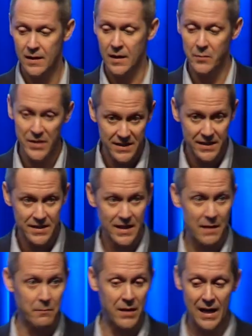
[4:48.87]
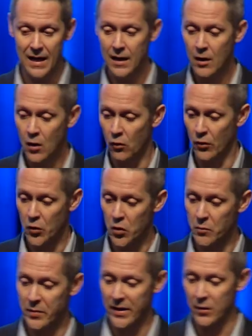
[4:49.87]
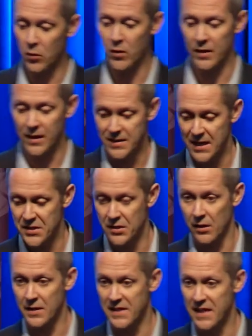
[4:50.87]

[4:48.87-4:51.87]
a business number, or it could be an organisational